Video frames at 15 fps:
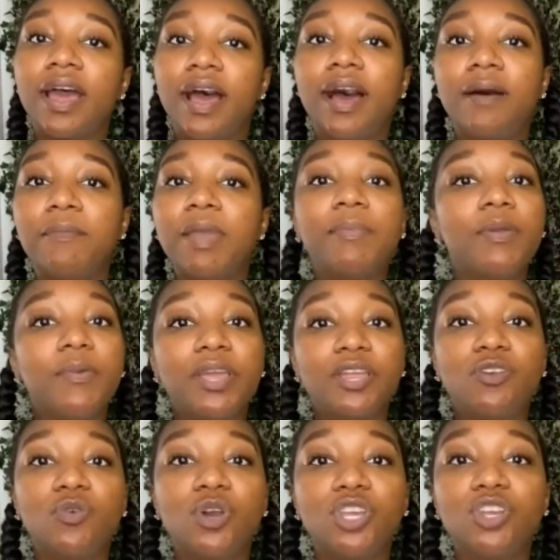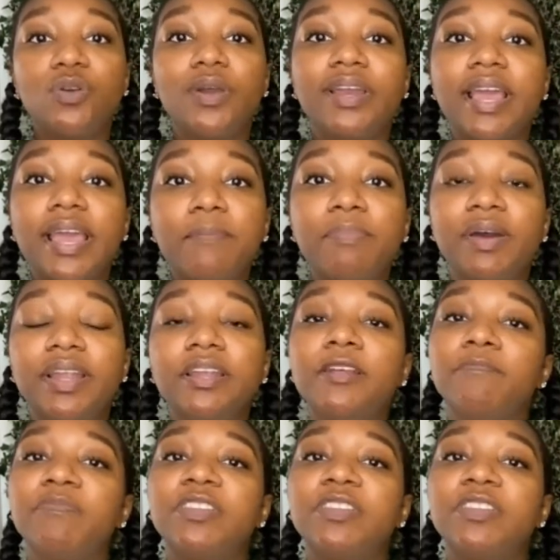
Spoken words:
Maybe we can do a Q&A, but